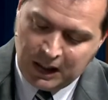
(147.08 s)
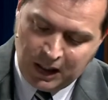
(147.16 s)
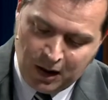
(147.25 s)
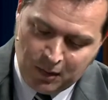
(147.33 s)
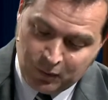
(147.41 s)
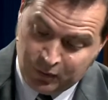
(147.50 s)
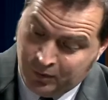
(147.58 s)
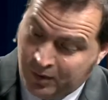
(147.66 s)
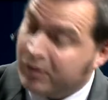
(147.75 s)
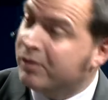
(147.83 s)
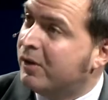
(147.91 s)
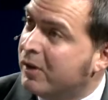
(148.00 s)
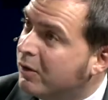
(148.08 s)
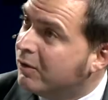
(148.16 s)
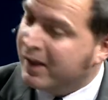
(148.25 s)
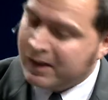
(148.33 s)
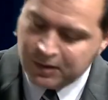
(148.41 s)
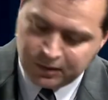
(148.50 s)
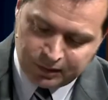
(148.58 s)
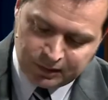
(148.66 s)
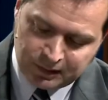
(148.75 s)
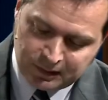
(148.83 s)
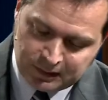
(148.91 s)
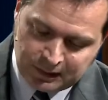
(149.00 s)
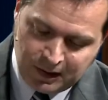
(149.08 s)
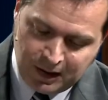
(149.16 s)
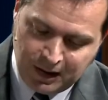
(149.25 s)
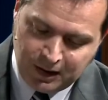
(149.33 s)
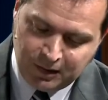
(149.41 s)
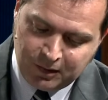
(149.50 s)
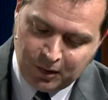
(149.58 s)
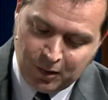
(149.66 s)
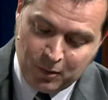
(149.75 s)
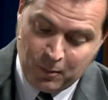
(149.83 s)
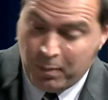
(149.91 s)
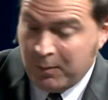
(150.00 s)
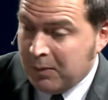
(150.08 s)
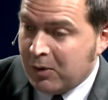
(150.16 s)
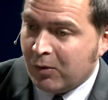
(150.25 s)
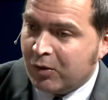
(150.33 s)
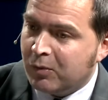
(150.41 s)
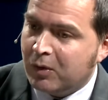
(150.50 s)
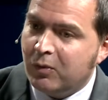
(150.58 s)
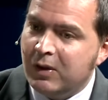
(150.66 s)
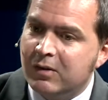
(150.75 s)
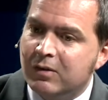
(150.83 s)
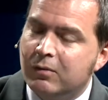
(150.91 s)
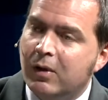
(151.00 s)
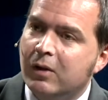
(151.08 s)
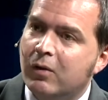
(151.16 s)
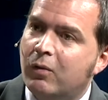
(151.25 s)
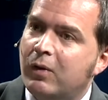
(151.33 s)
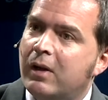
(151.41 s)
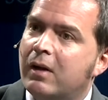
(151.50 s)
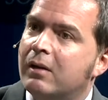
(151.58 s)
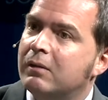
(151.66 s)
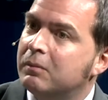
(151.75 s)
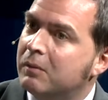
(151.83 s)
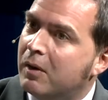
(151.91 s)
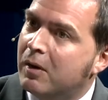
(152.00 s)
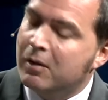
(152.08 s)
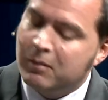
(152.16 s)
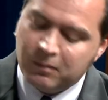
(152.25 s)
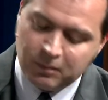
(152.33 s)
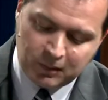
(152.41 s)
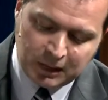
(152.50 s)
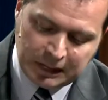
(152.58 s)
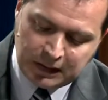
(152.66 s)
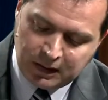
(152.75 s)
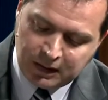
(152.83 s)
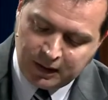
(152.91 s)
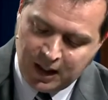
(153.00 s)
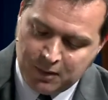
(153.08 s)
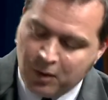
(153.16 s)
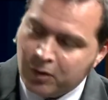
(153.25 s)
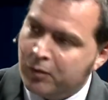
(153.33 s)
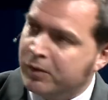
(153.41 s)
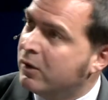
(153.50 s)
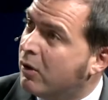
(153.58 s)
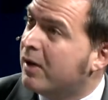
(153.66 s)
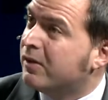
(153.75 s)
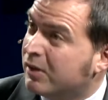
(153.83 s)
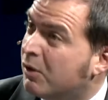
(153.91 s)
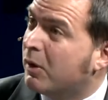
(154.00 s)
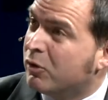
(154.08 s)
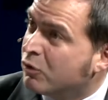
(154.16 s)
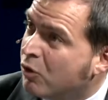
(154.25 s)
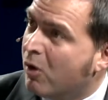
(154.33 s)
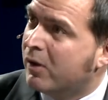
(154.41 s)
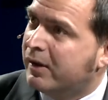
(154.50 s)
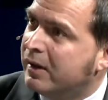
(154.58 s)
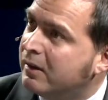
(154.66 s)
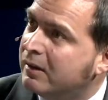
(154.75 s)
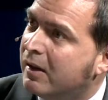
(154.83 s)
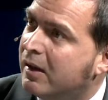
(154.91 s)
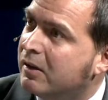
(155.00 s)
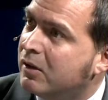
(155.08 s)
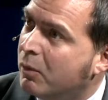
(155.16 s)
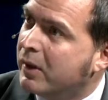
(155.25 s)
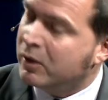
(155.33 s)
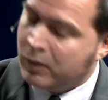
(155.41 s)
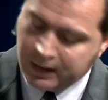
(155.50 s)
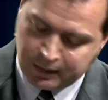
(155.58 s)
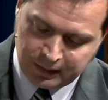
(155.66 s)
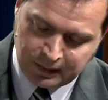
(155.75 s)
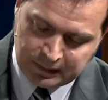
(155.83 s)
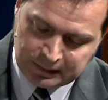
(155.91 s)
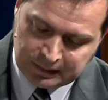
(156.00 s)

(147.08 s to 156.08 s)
So that's very innovative. And maybe also one reason why Korea came out of the crisis quite strongly and quite quickly.